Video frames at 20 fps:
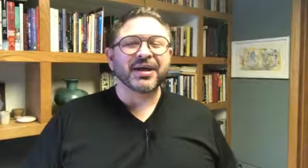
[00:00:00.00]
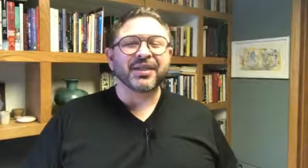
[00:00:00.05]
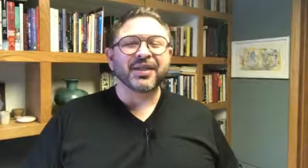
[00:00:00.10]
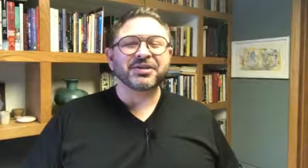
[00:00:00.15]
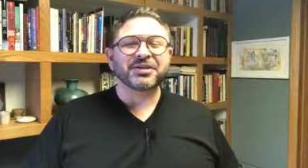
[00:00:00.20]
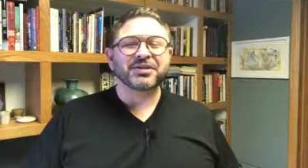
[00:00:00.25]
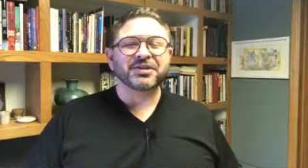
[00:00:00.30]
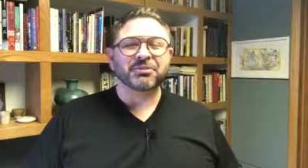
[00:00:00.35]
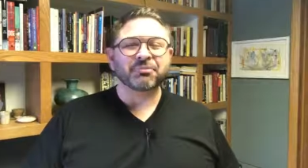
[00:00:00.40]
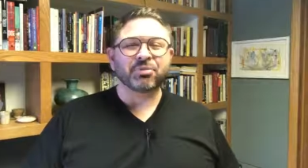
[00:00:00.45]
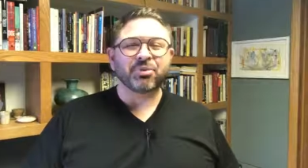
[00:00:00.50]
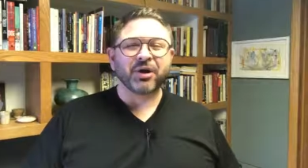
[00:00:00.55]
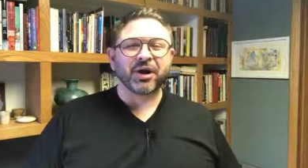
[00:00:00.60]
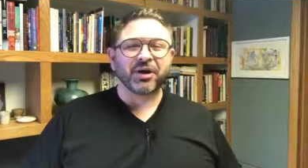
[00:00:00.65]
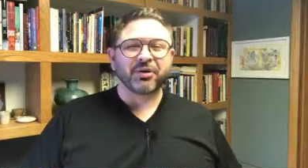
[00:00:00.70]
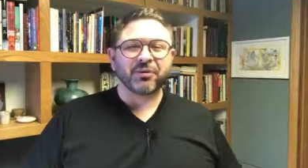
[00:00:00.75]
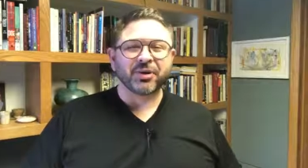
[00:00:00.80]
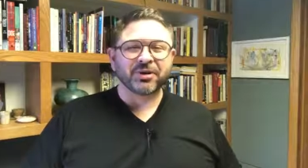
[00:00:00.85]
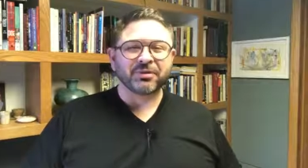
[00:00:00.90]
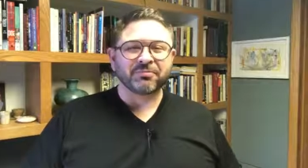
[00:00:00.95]
This is a
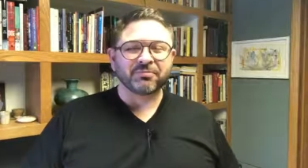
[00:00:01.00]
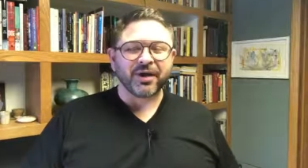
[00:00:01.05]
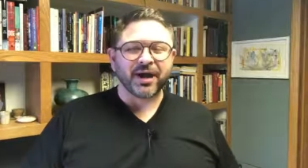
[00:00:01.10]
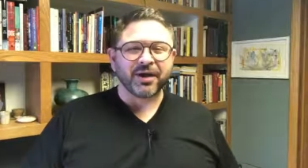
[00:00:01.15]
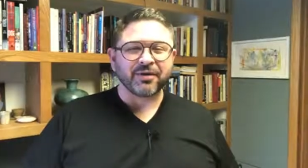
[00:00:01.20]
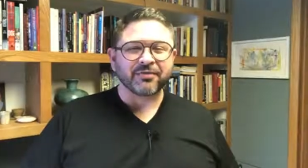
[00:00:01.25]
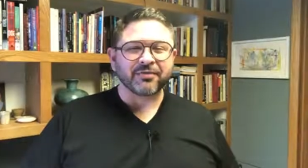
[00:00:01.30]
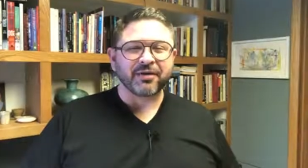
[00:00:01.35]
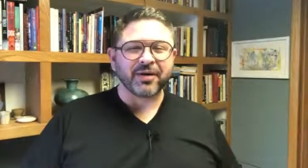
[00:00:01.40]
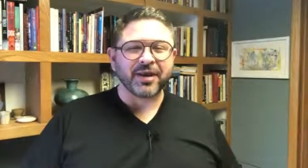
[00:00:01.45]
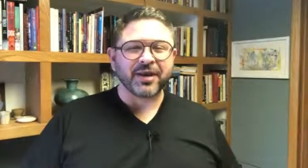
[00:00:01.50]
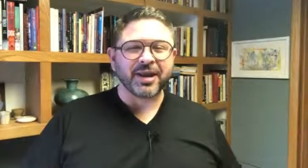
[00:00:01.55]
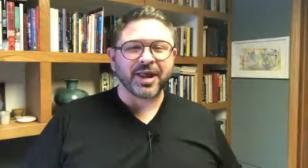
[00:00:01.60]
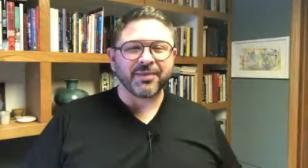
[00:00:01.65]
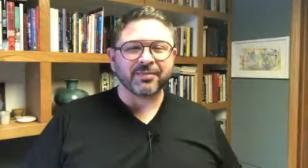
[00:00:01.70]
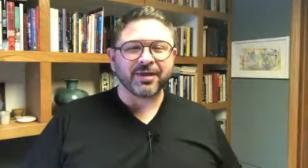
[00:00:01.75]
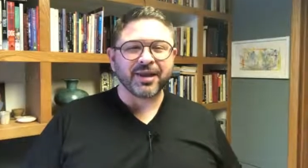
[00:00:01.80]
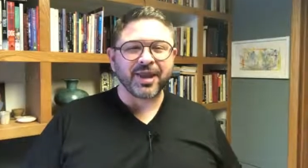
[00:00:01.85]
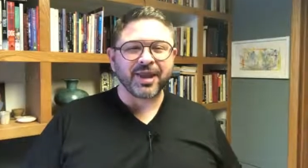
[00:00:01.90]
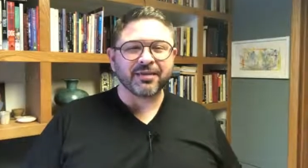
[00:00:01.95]
prayer written by a friend
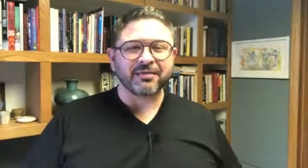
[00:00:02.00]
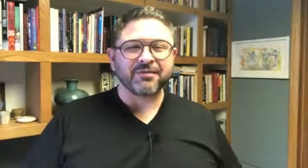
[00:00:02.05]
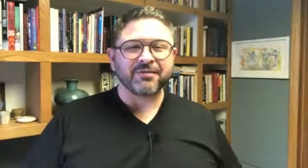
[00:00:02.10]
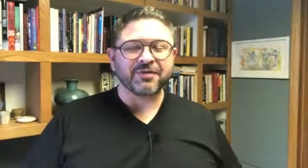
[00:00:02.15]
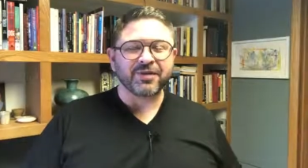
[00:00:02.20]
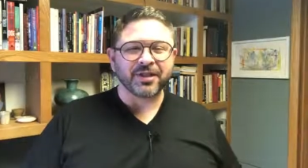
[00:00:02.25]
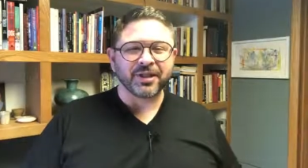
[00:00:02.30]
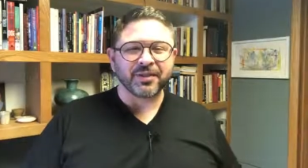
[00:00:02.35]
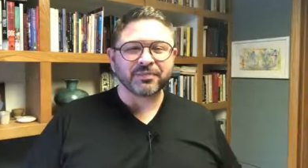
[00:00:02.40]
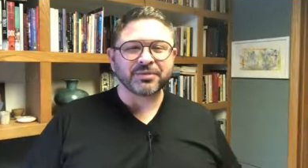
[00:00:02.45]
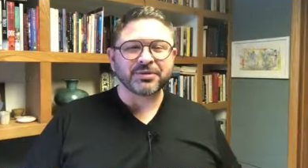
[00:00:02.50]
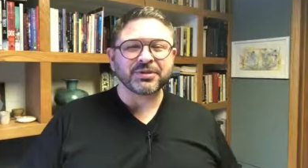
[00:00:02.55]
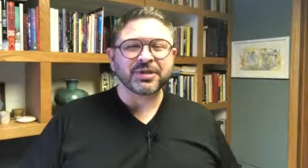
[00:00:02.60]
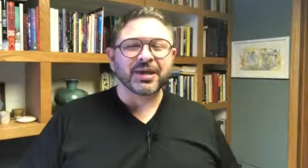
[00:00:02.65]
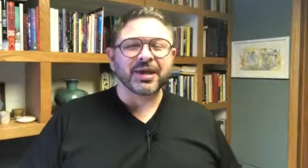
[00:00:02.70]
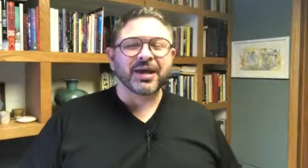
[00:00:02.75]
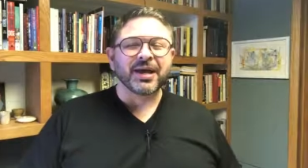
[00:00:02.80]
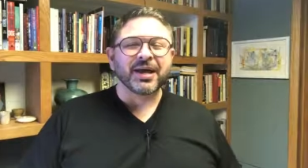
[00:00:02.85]
named Kent Phillips,